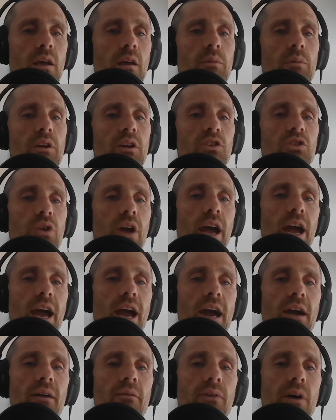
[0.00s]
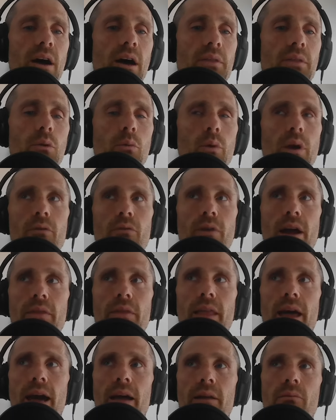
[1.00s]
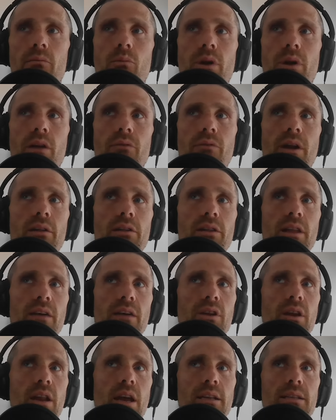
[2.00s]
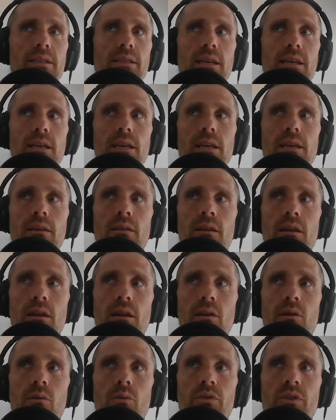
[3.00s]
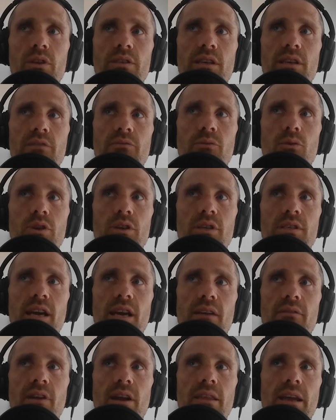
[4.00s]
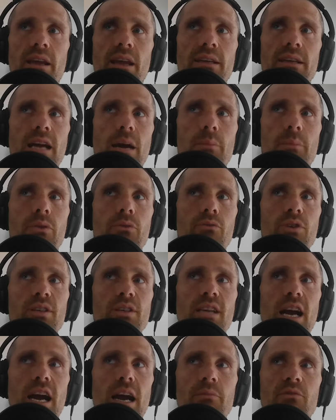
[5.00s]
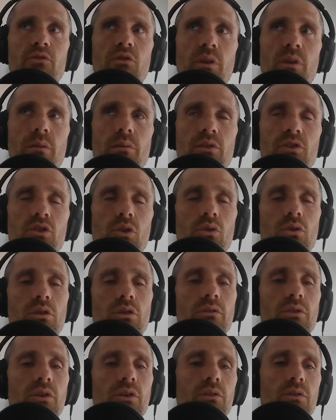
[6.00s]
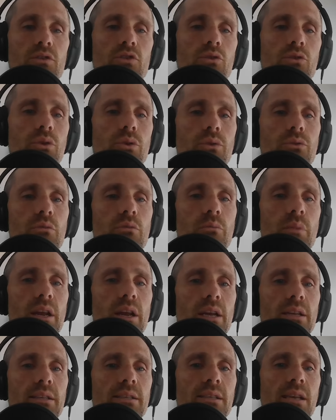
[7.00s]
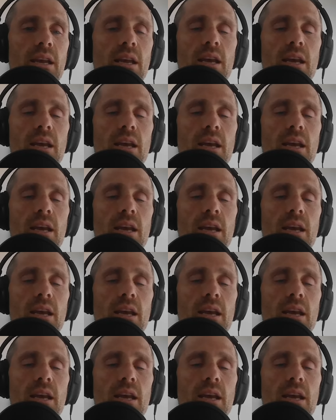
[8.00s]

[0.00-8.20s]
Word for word: because you have I think when I ran that when I ran 1119 with the 647. I think I stopped three times for maybe a total of a, two or three minutes.